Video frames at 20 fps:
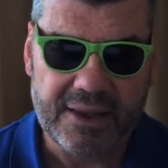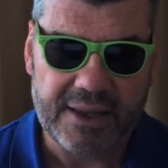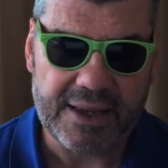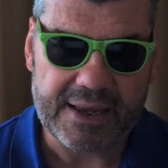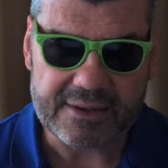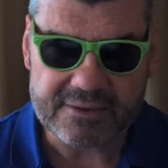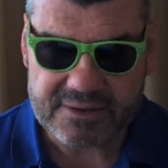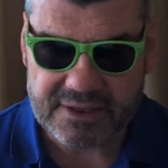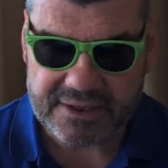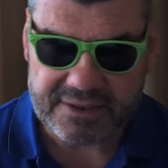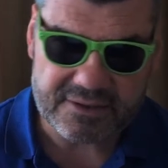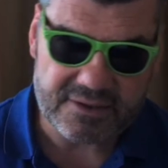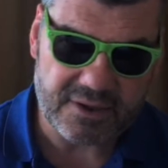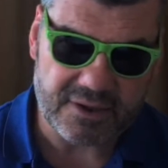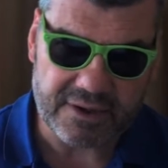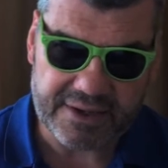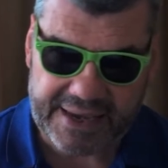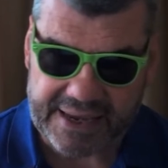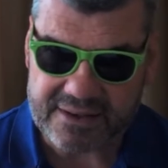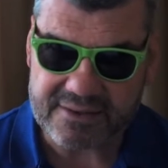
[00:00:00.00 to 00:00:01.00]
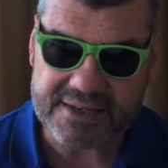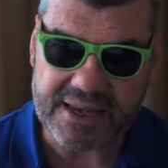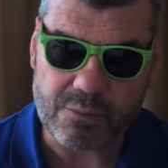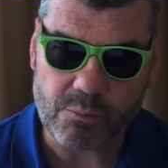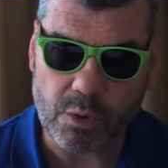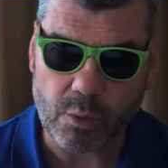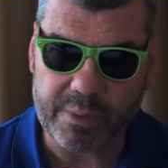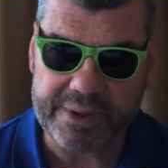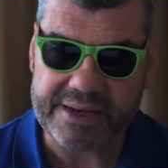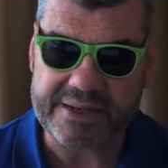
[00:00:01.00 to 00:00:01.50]
to get
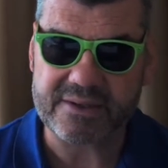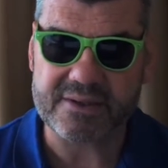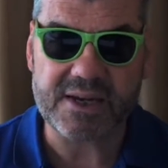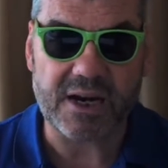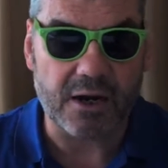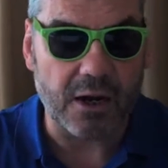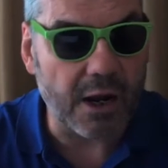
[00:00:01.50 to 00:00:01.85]
done what we need to do?